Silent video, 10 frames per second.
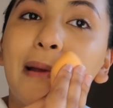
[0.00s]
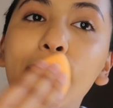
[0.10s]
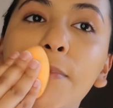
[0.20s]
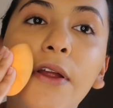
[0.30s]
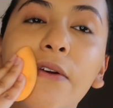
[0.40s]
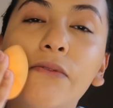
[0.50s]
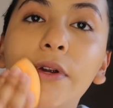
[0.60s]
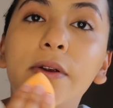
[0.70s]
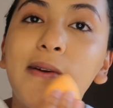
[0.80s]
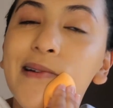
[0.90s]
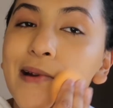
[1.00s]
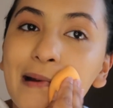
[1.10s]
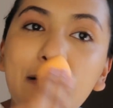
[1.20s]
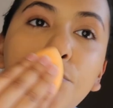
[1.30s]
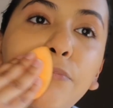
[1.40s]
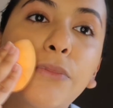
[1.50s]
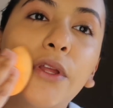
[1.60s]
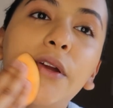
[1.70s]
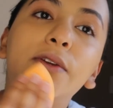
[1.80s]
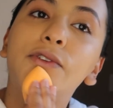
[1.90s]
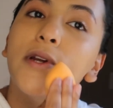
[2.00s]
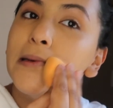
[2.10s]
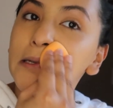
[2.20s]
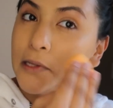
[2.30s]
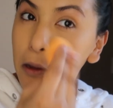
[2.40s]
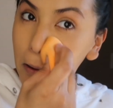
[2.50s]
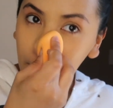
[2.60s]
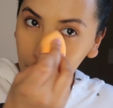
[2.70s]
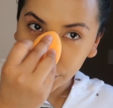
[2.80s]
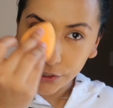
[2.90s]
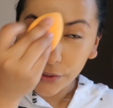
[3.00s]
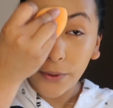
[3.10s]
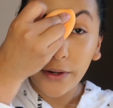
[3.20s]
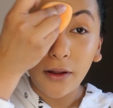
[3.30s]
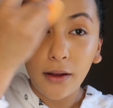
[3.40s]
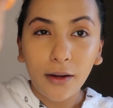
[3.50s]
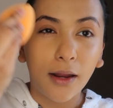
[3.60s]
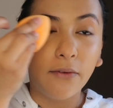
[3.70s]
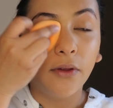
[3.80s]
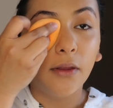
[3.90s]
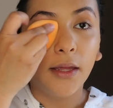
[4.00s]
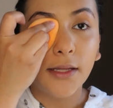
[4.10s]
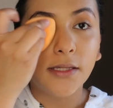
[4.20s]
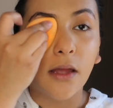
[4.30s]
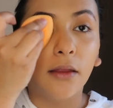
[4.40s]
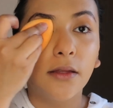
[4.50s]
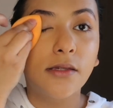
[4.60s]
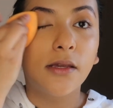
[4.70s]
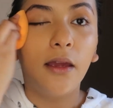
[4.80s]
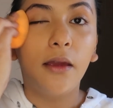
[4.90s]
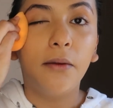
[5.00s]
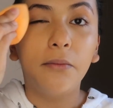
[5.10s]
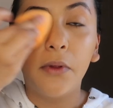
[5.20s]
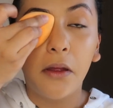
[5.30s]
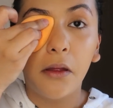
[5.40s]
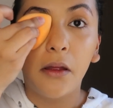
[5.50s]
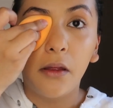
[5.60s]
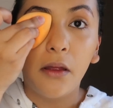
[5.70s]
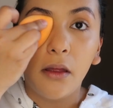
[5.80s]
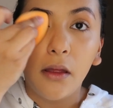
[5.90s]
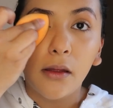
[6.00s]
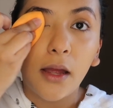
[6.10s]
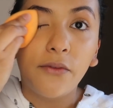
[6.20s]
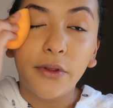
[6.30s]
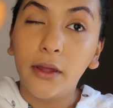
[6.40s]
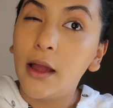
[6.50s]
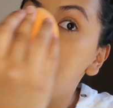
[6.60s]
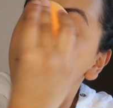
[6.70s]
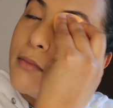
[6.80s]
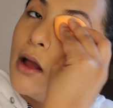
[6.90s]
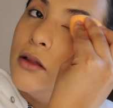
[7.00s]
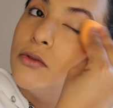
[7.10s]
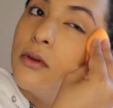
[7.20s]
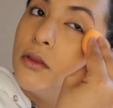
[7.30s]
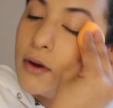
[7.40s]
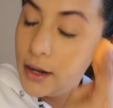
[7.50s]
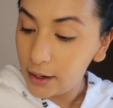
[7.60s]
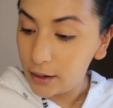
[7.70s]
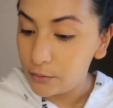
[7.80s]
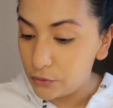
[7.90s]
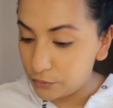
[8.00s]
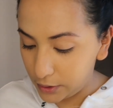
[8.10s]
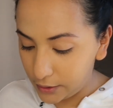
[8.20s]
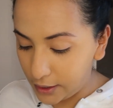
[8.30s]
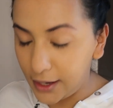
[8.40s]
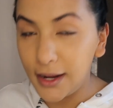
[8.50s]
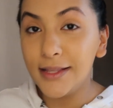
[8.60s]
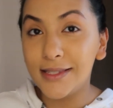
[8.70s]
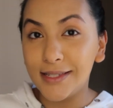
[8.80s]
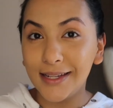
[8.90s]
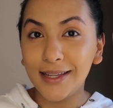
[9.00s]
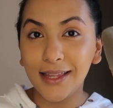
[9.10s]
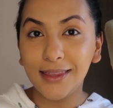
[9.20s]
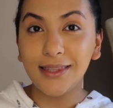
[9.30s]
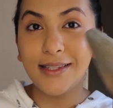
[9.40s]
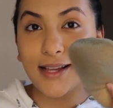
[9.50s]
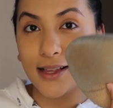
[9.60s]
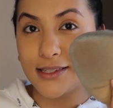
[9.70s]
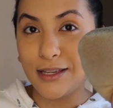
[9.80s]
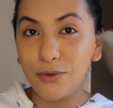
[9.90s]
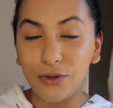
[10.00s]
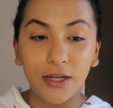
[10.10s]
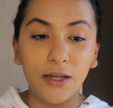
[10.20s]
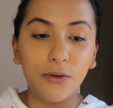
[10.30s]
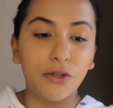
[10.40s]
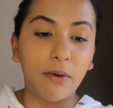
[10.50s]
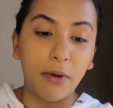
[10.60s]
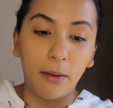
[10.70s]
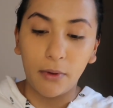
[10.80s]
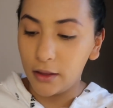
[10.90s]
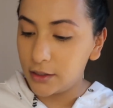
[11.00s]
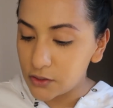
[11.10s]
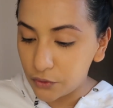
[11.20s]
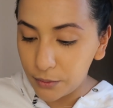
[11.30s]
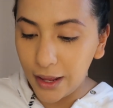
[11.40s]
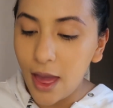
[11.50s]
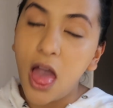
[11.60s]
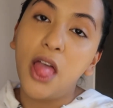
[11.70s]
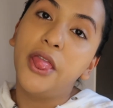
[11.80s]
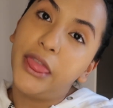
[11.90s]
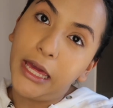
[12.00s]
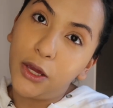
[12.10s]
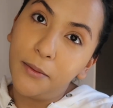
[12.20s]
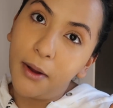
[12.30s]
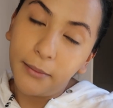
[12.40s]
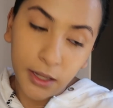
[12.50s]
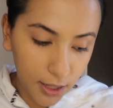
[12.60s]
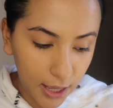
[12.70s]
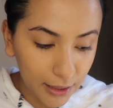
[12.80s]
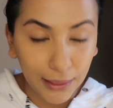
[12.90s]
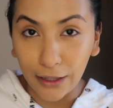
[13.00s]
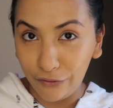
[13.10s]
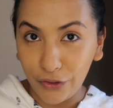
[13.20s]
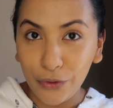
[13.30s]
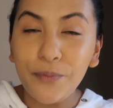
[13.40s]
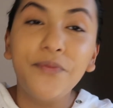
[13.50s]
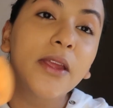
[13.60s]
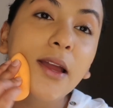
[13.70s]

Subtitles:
whenever I try using a brush or whatnot, I feel like it's not the same. I feel like I'm not doing the right hand movement. And I did get the Tarte Beauty, which my mom got this for me. Thank you, Mama. I love you.